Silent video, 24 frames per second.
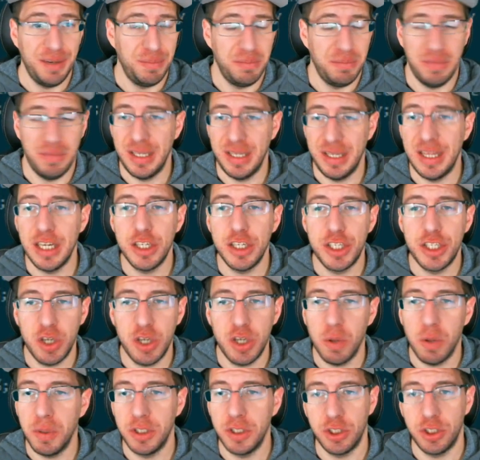There's
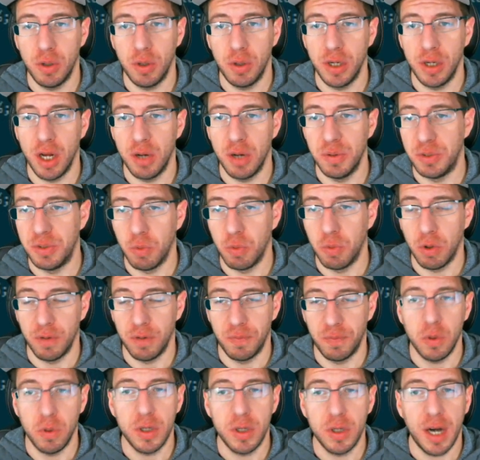so much going on with
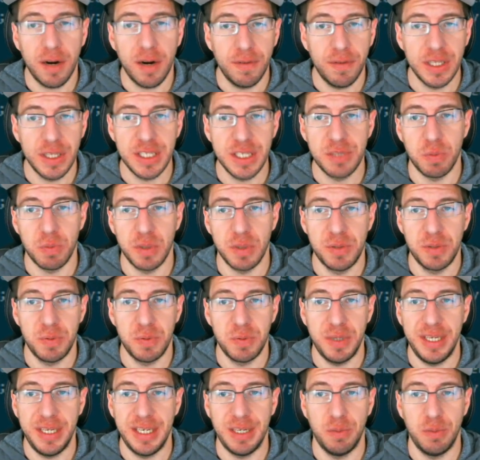Dwarf. We'll cover this once
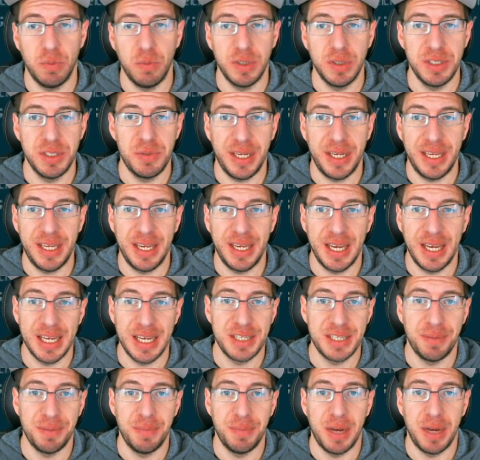we can get
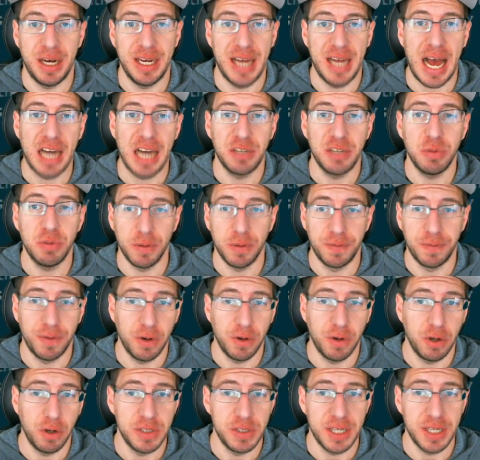some actual
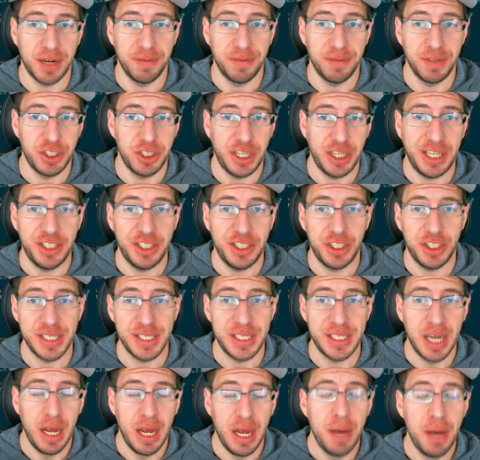photos of the
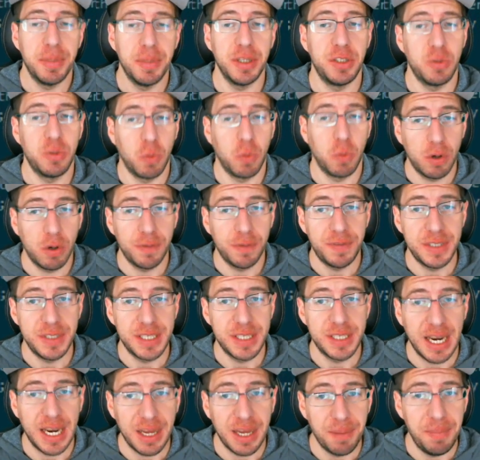changes. But Dwarf is
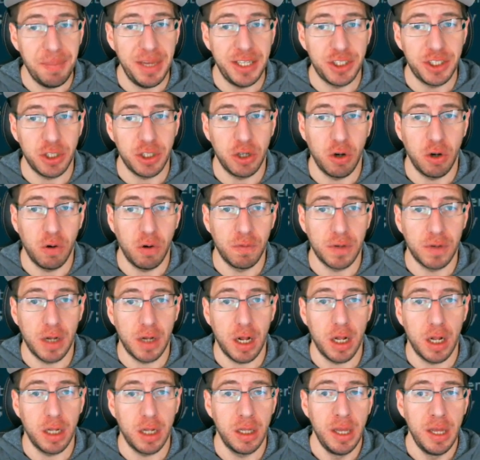getting a major
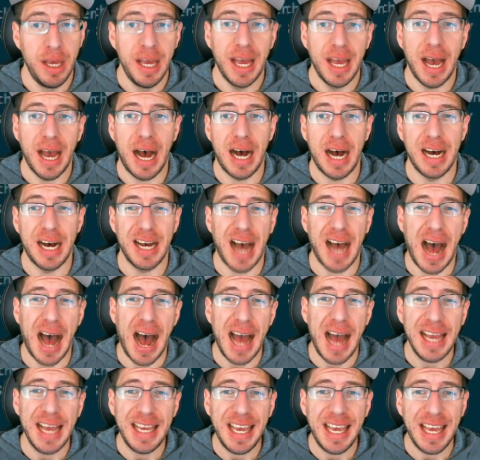overhaul.
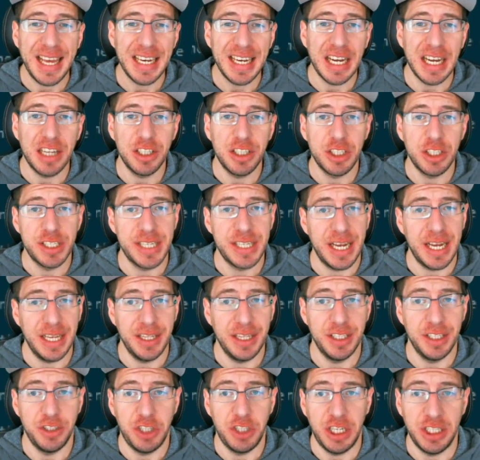I can't understand
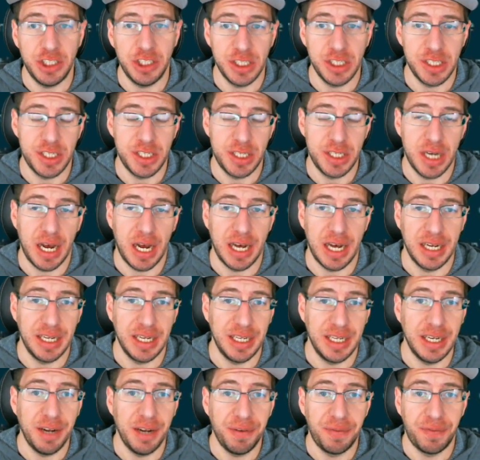the changes
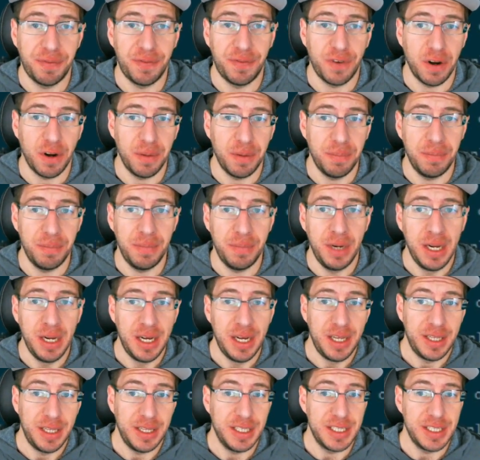enough from
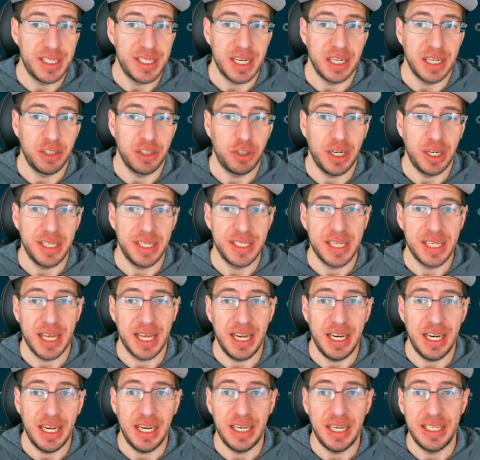this
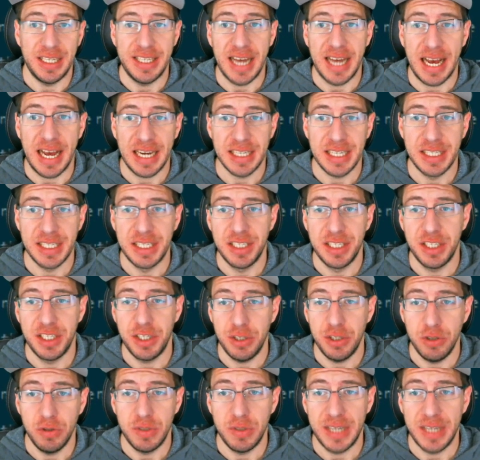translated text
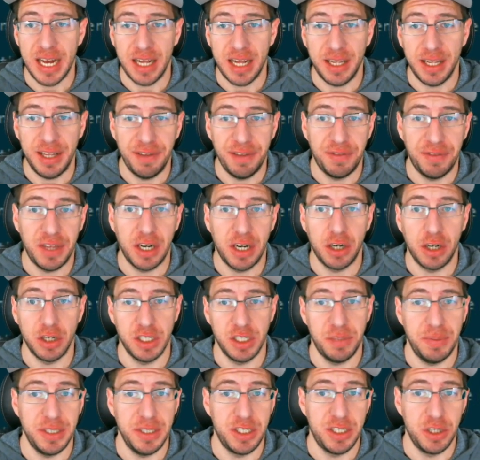to tell if they're
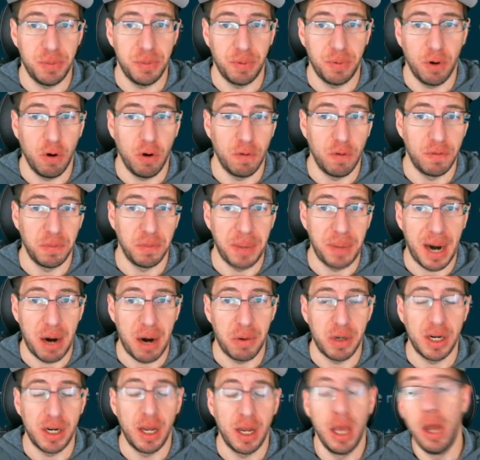going to be super
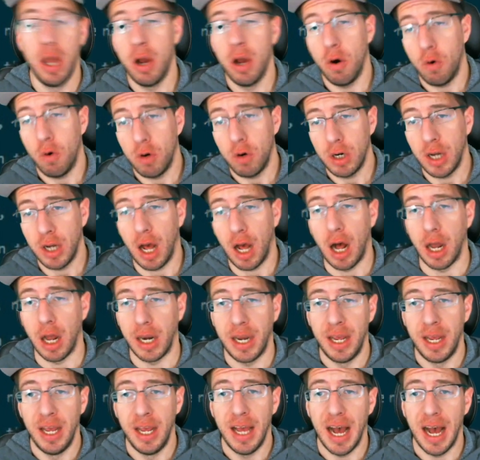overpowered or
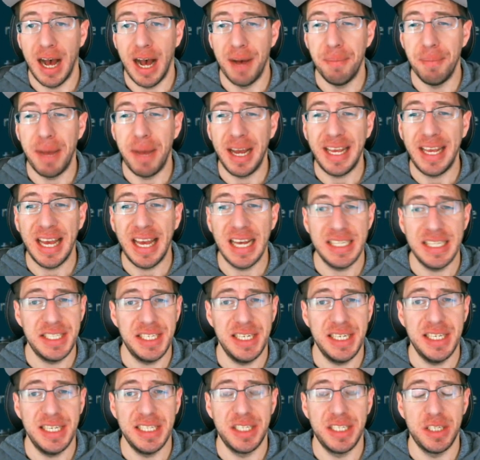not. My guess
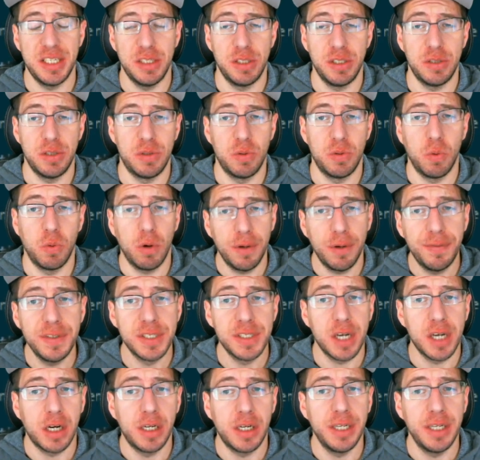is Dwarf
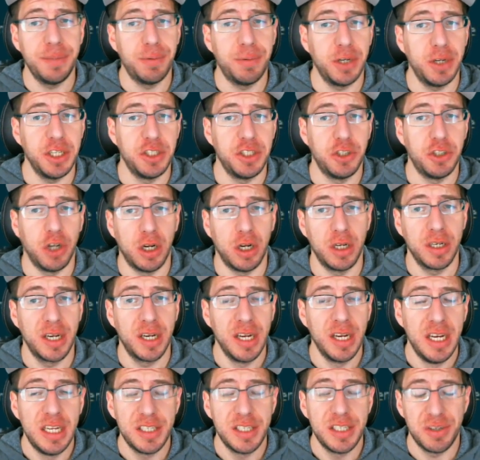is already pretty strong,
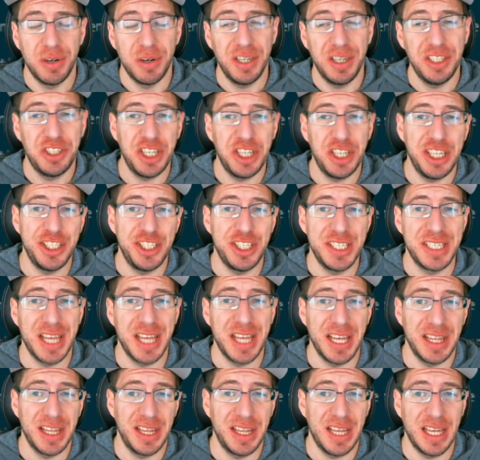so any changes
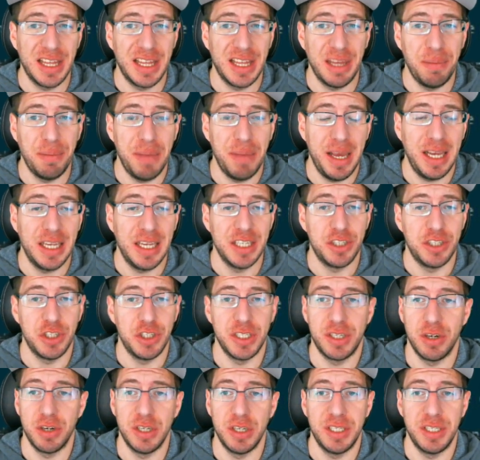that they make is
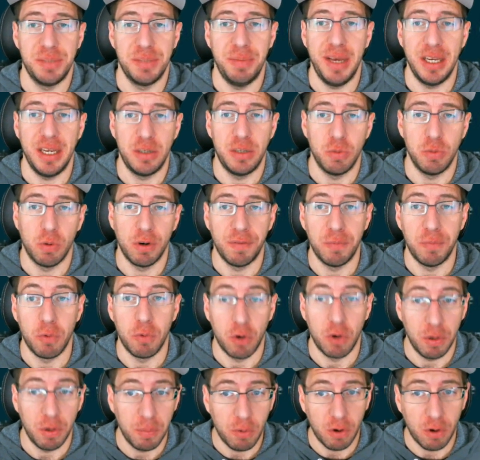just going to make Dwarf
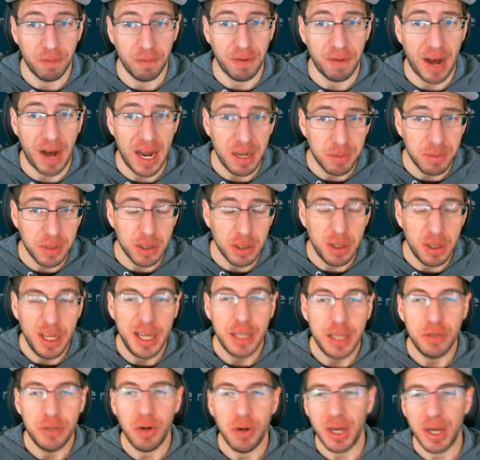more and more viable.
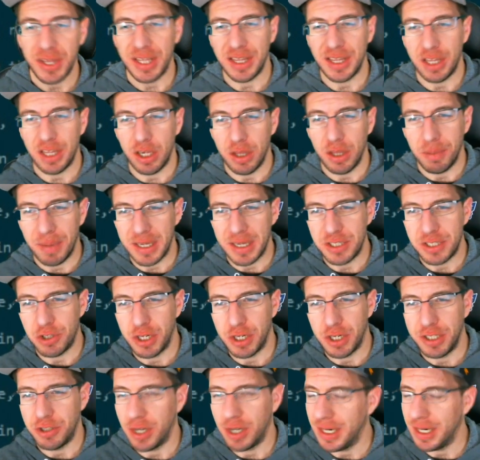Do I think they're the best
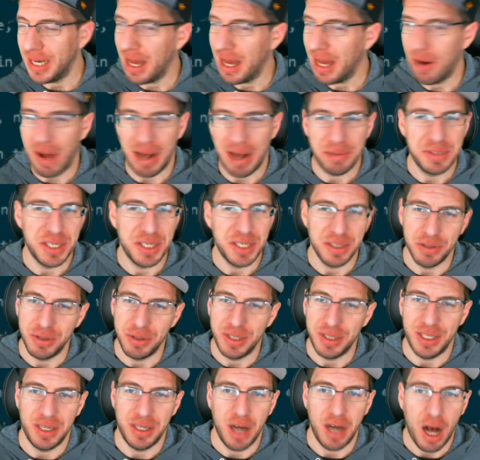race right now?
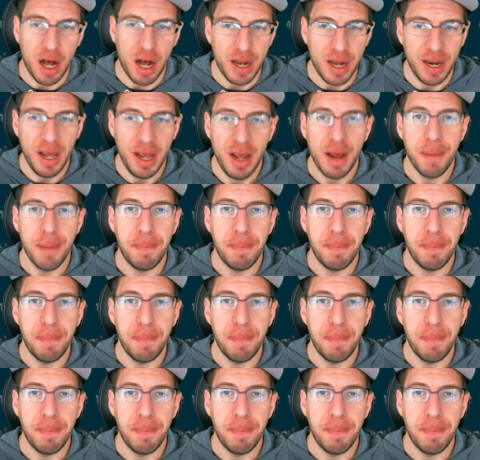Absolutely not.